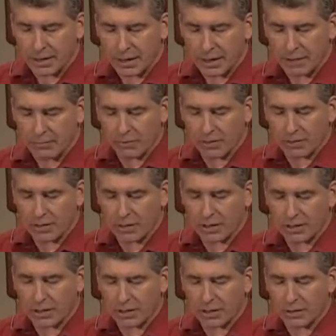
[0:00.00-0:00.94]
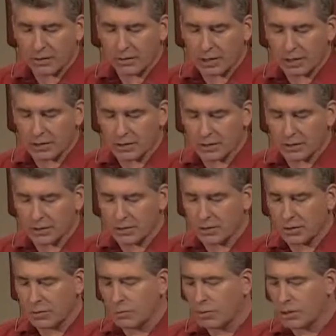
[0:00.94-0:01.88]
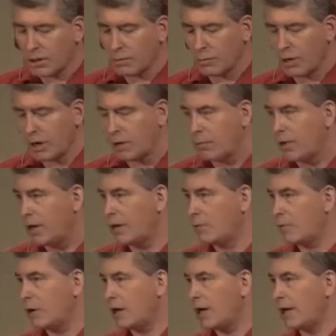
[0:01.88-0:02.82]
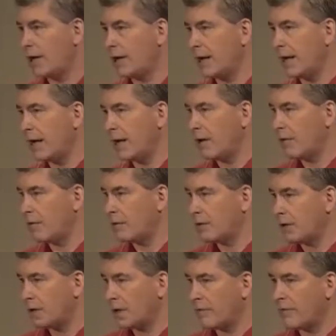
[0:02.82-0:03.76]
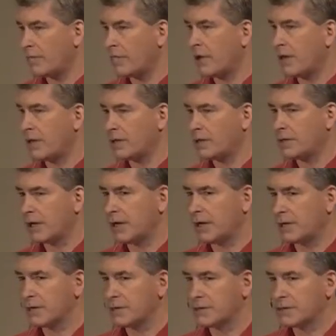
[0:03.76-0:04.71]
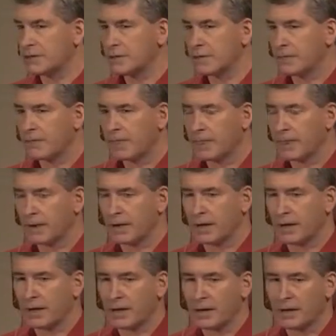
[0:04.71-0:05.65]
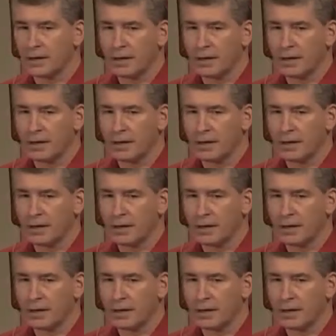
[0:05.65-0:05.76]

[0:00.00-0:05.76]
I'm really going to go into the who, what, where, when, why, and how of apologetics. Okay?